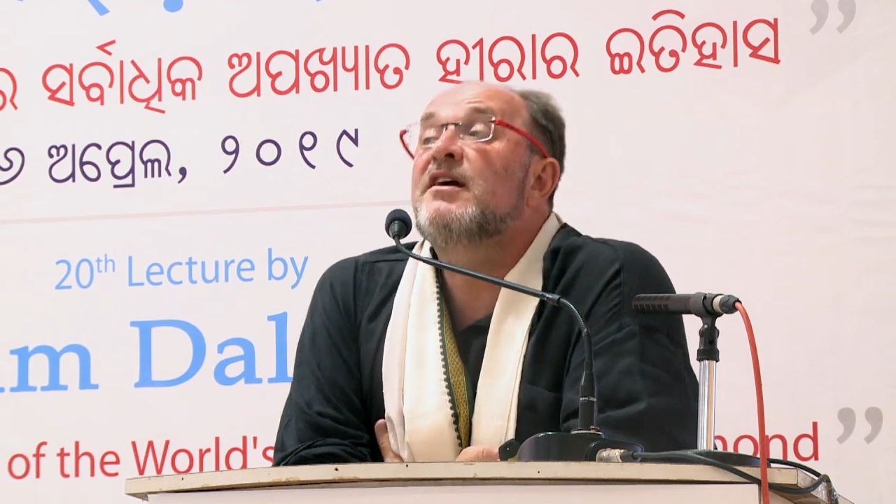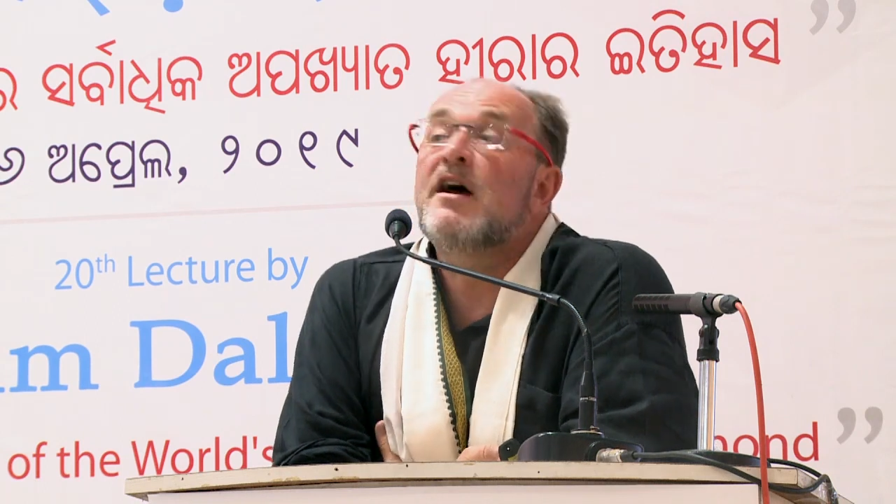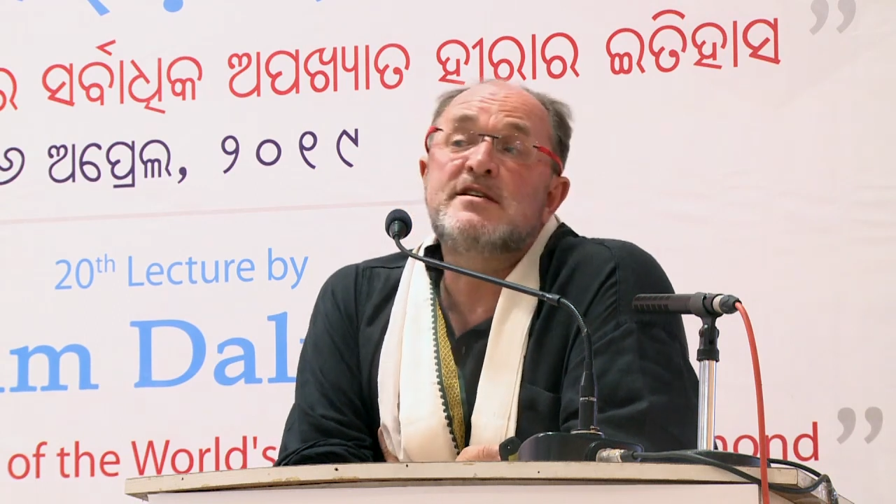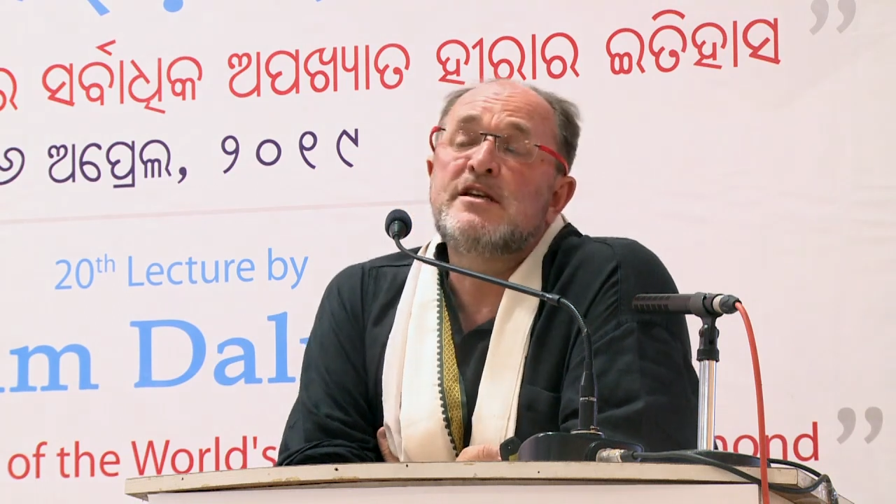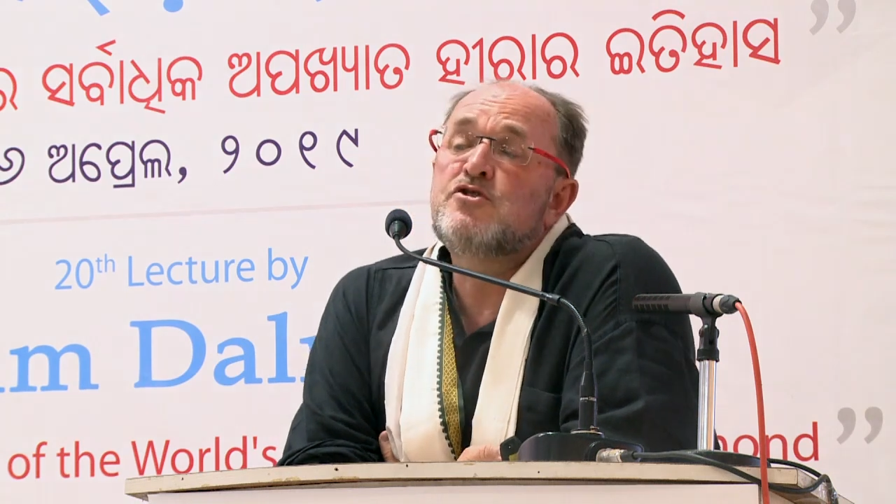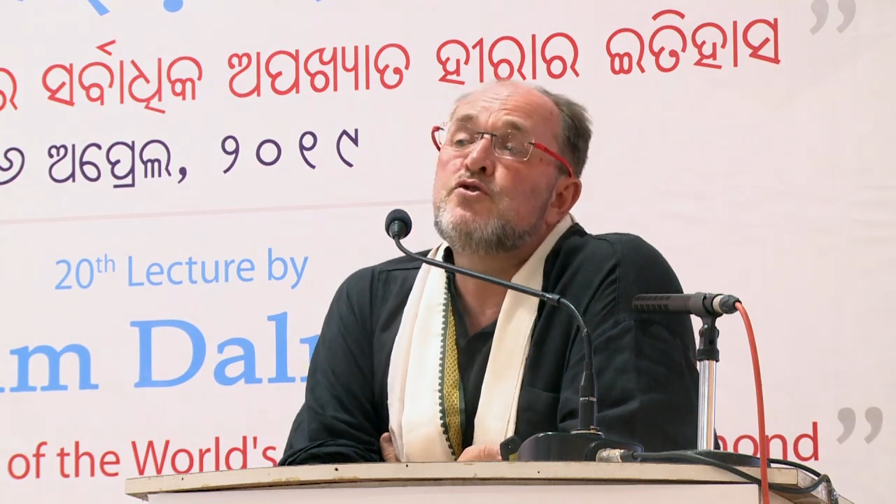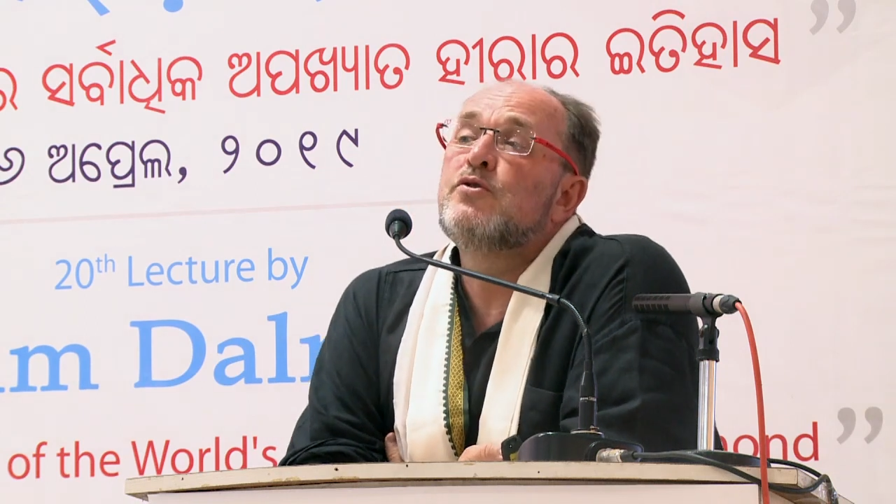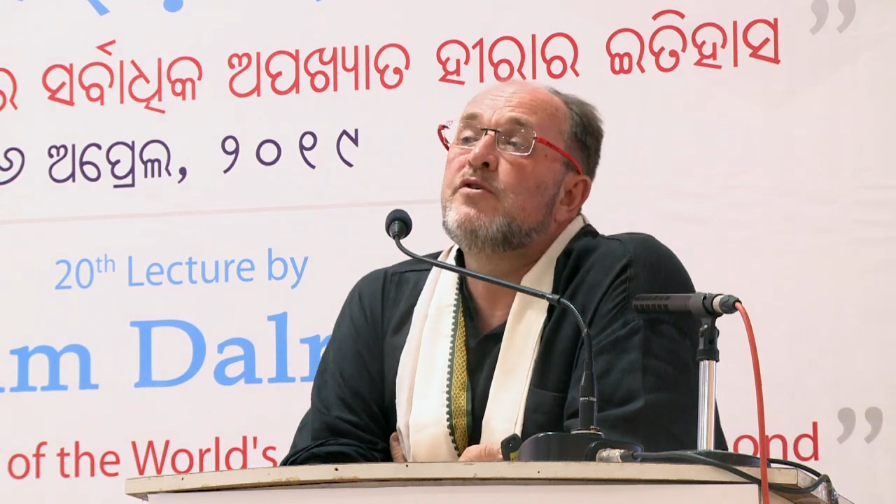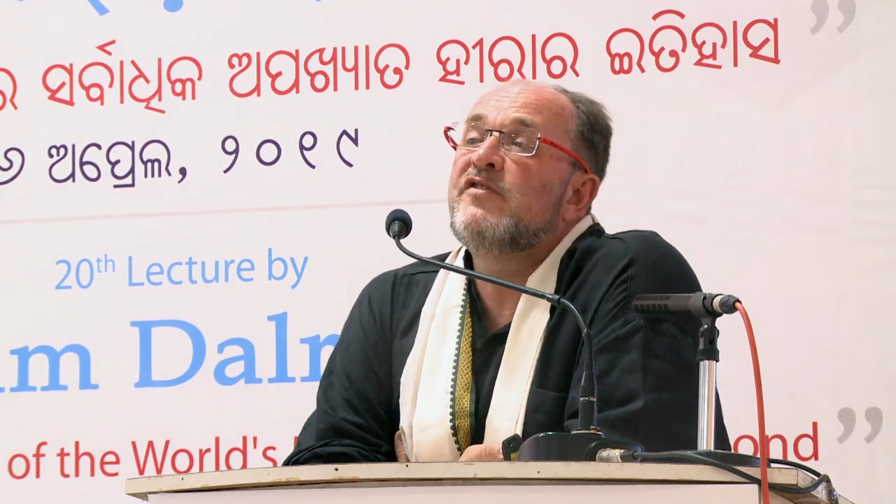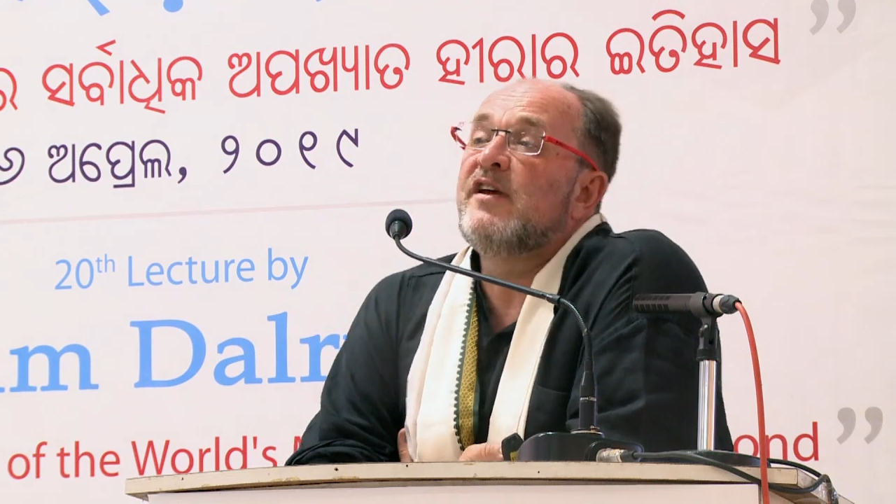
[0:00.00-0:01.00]
cutting
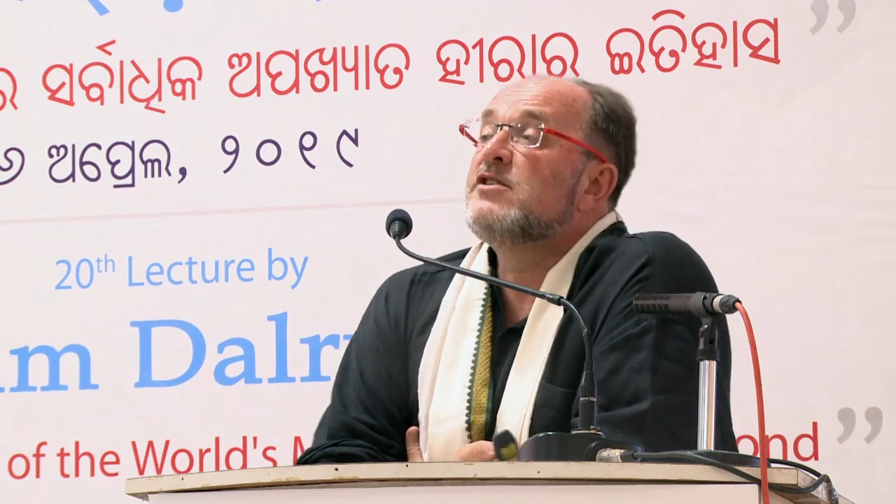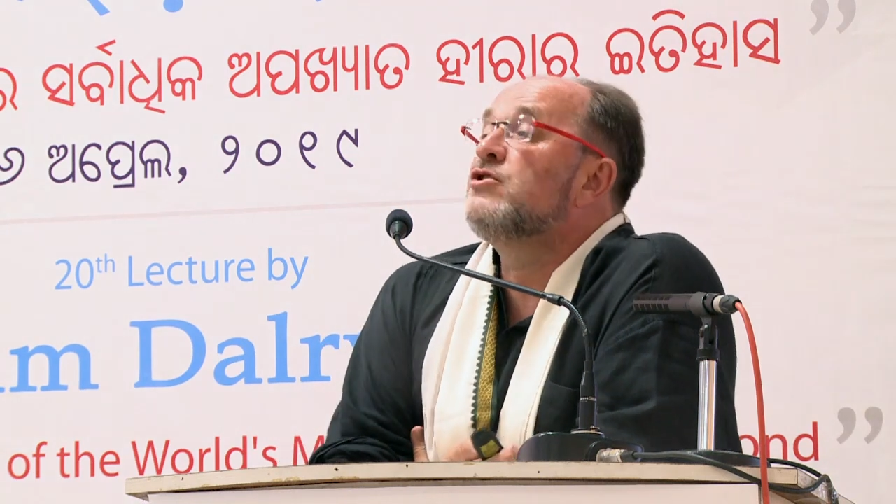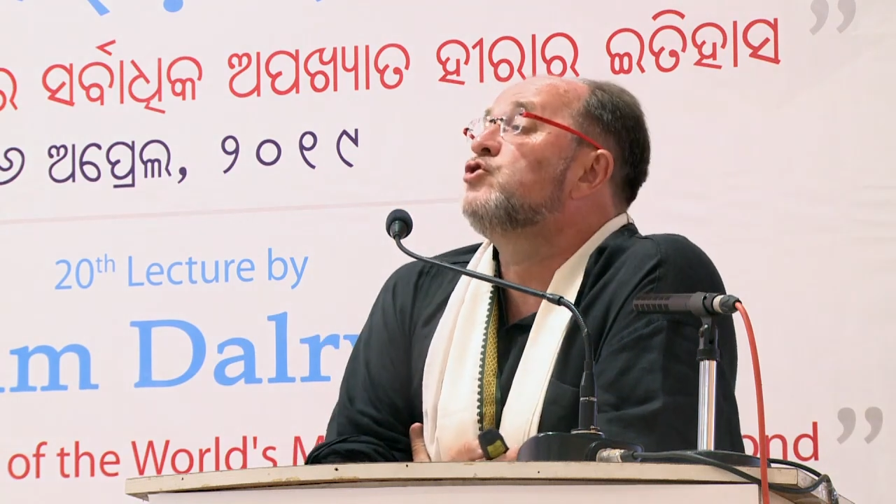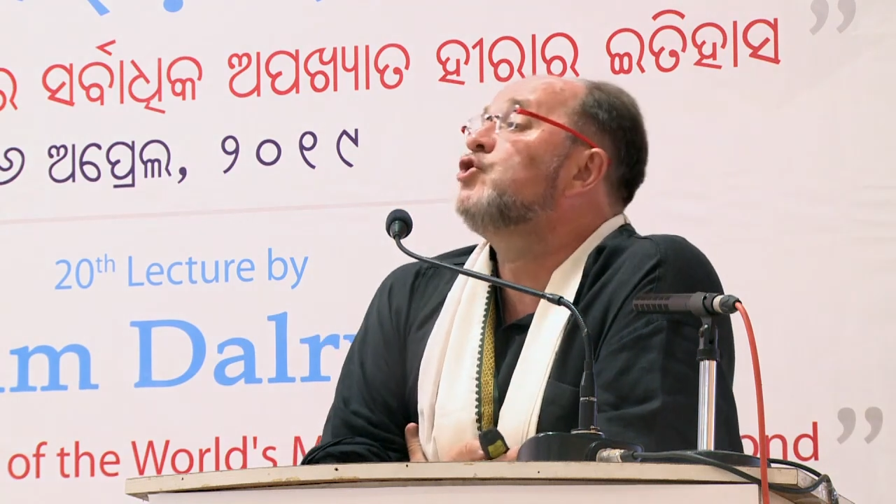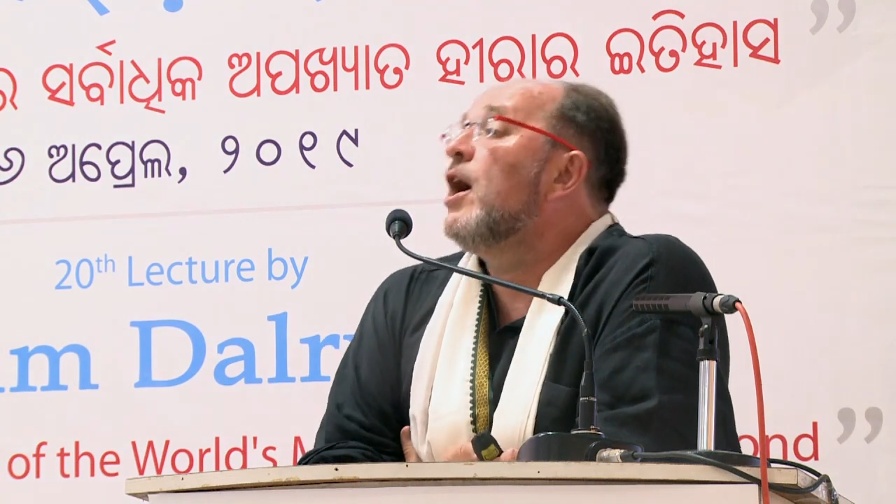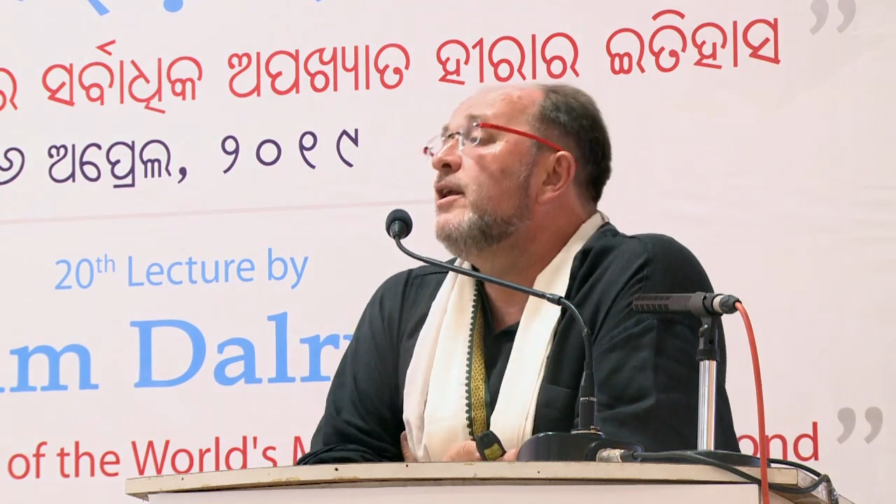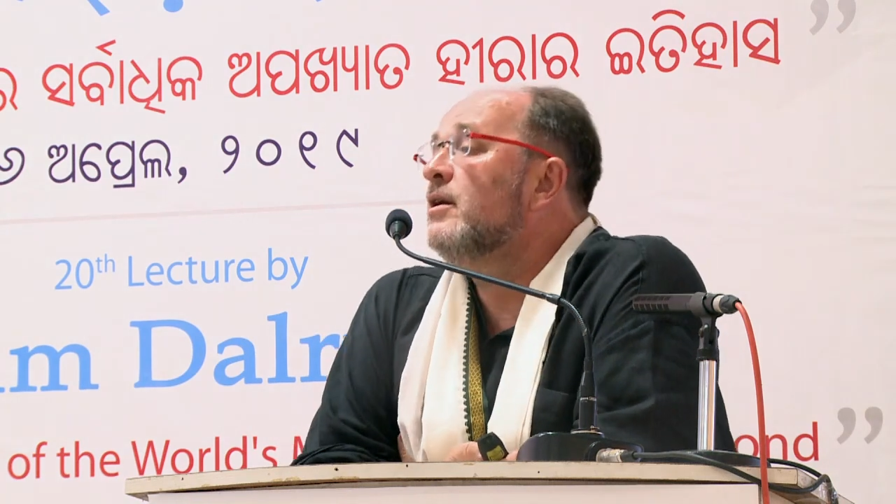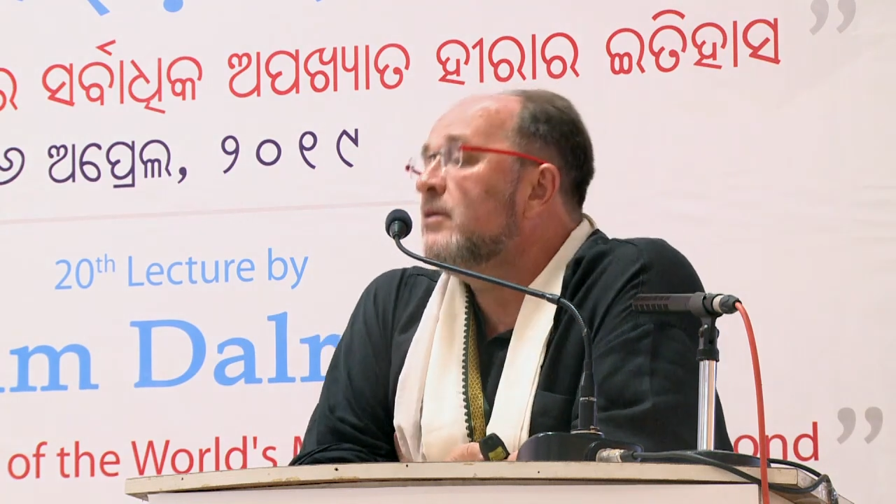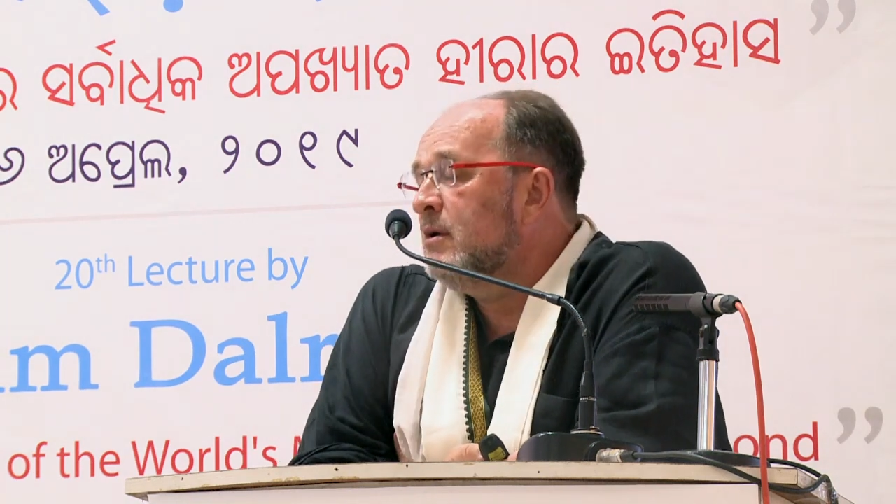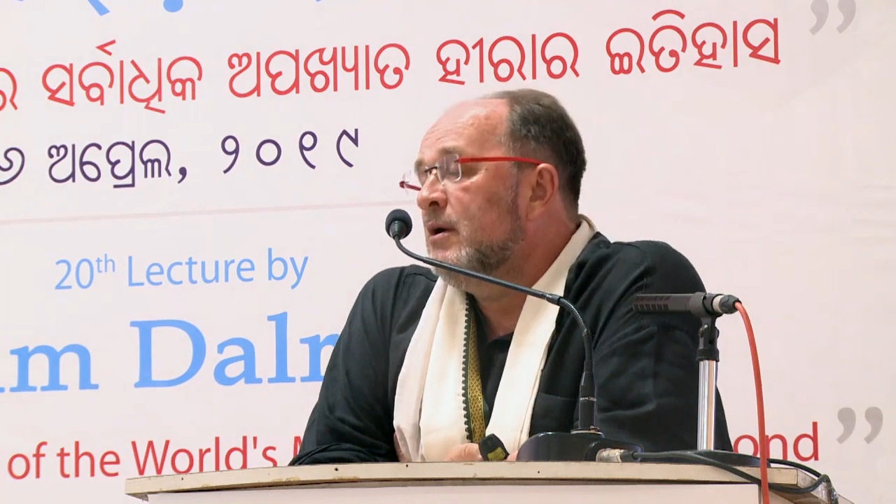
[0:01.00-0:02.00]
tools into
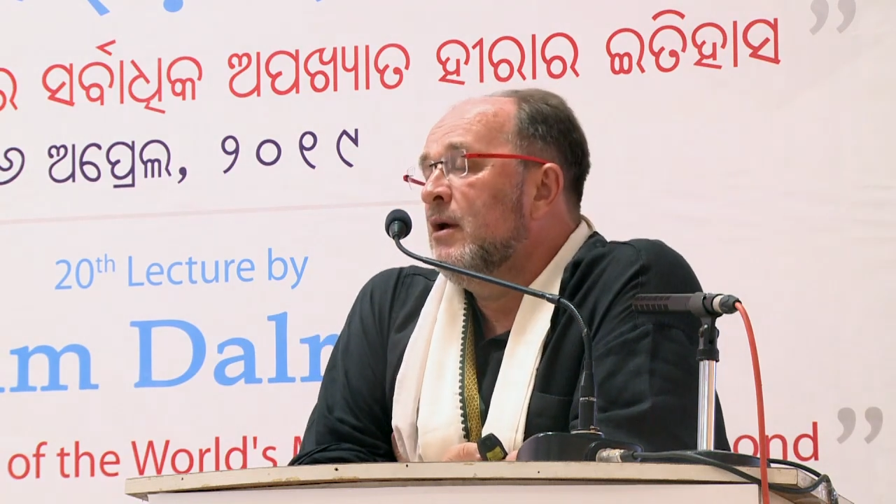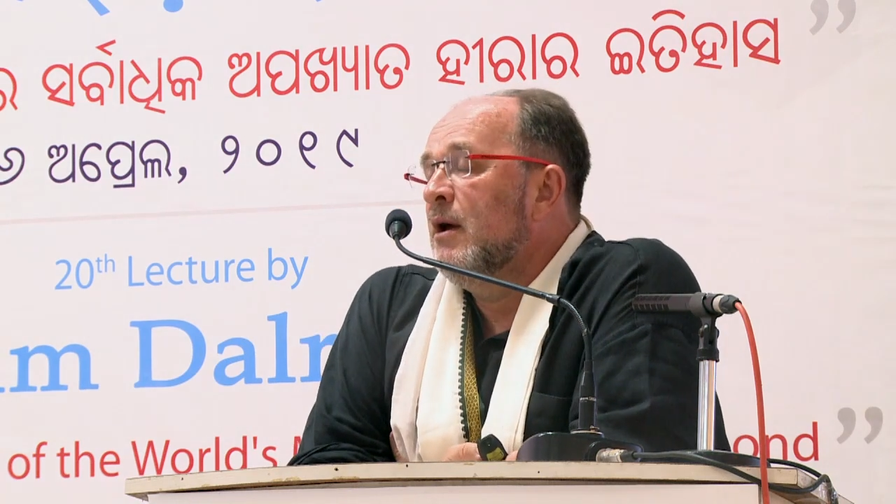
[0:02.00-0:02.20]
China